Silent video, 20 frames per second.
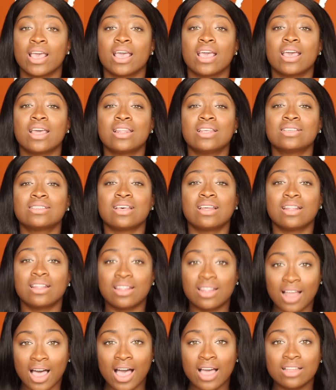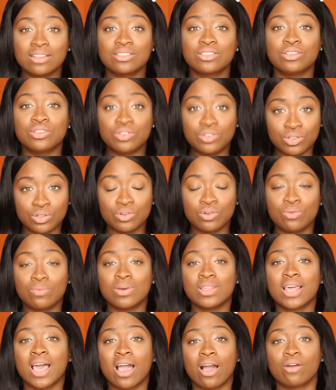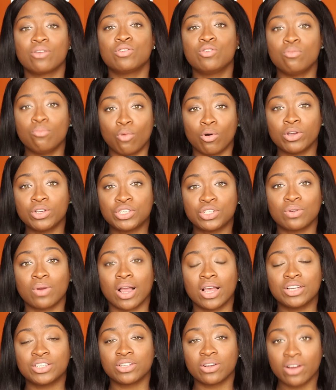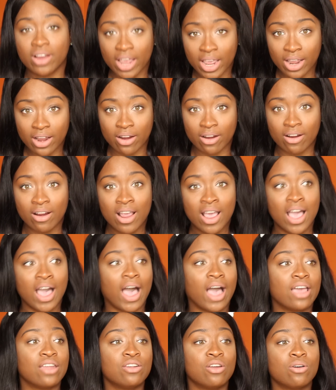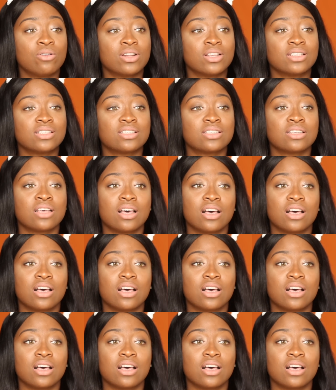it is a lot to do with how you moisturize your hair. I notice